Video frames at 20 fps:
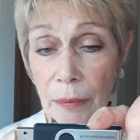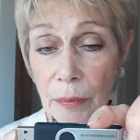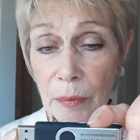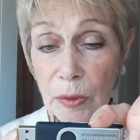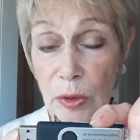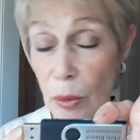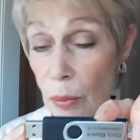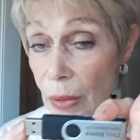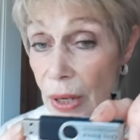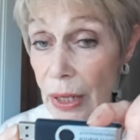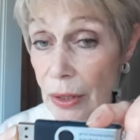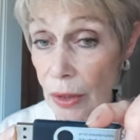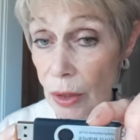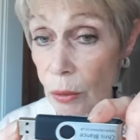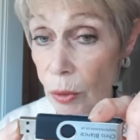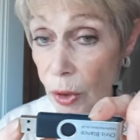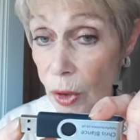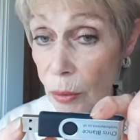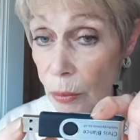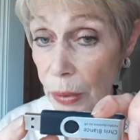It's amazing
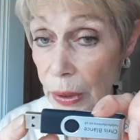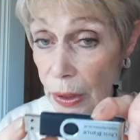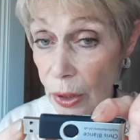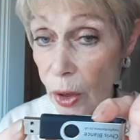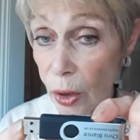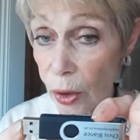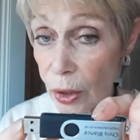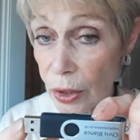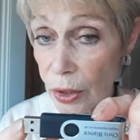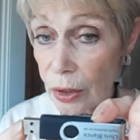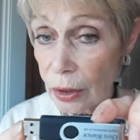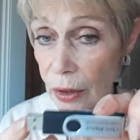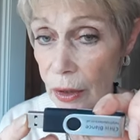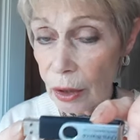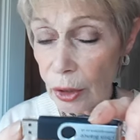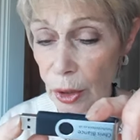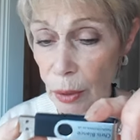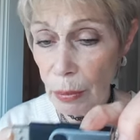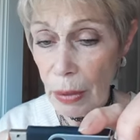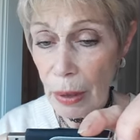what can be locked
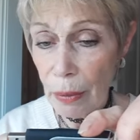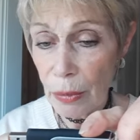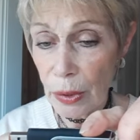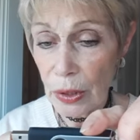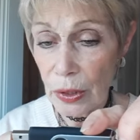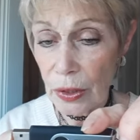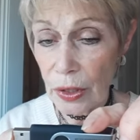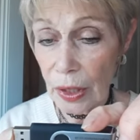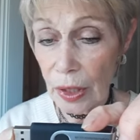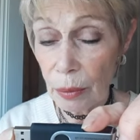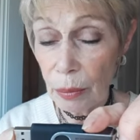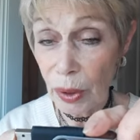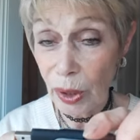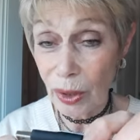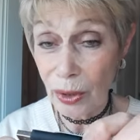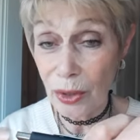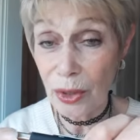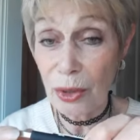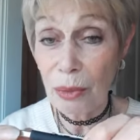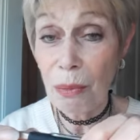on a memory stick,
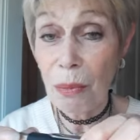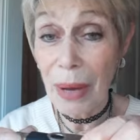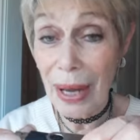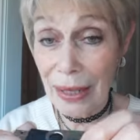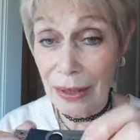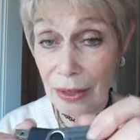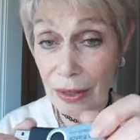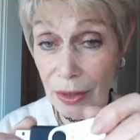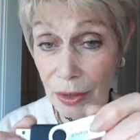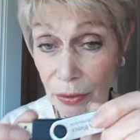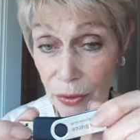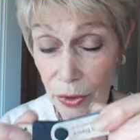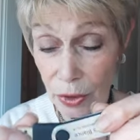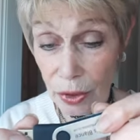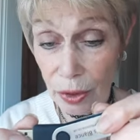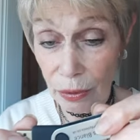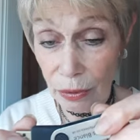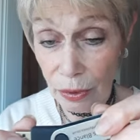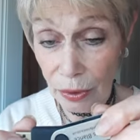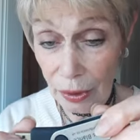because there's masses of
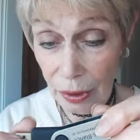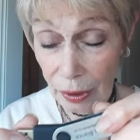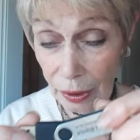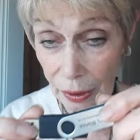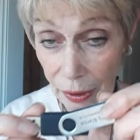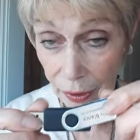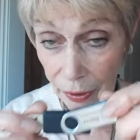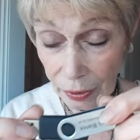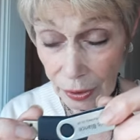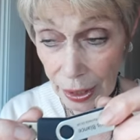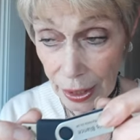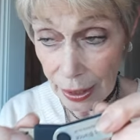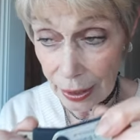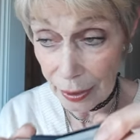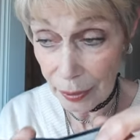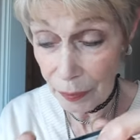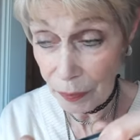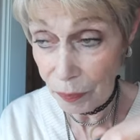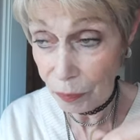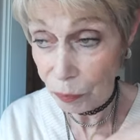stuff on here.